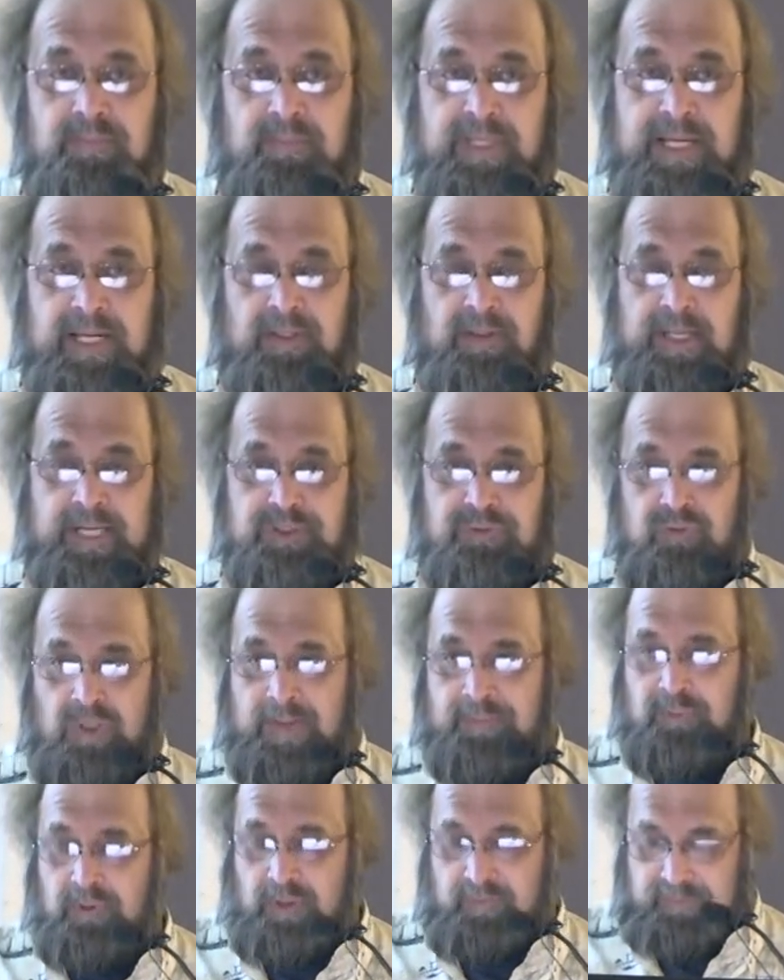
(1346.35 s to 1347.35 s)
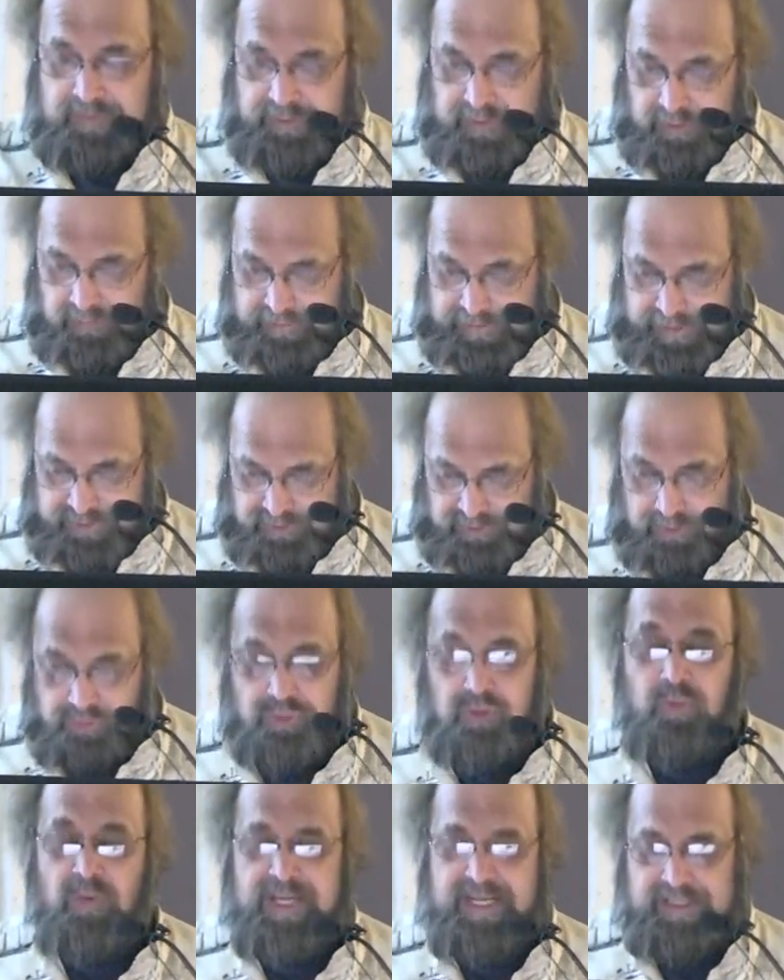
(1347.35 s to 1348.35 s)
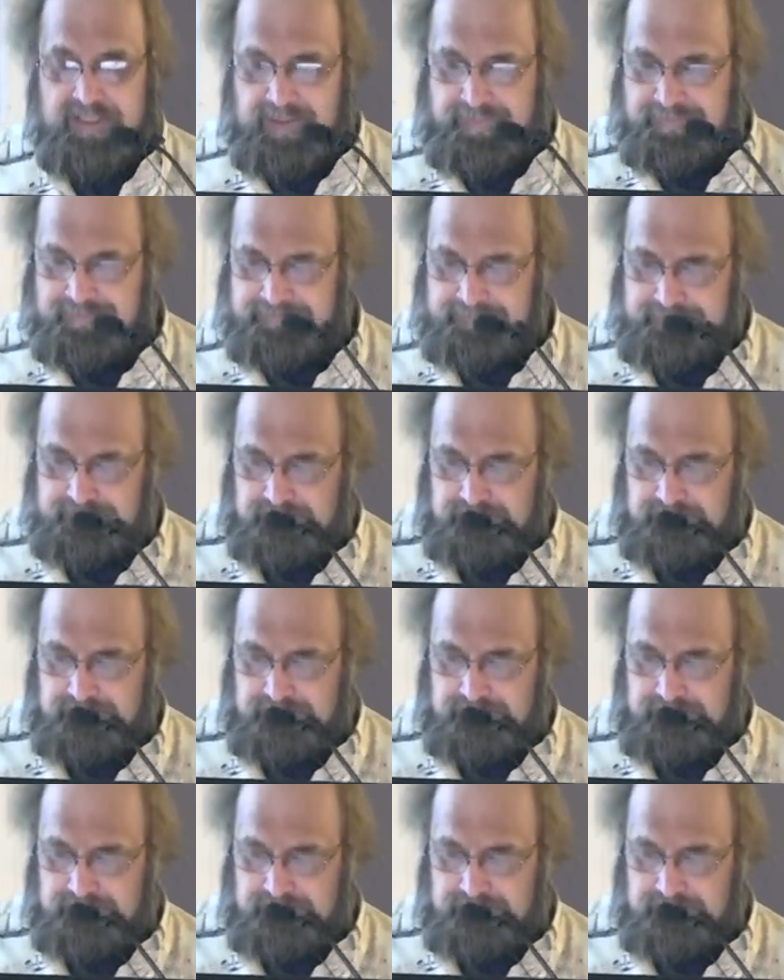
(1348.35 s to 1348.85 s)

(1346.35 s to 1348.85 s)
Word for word: That light dropped over the horizon at two A M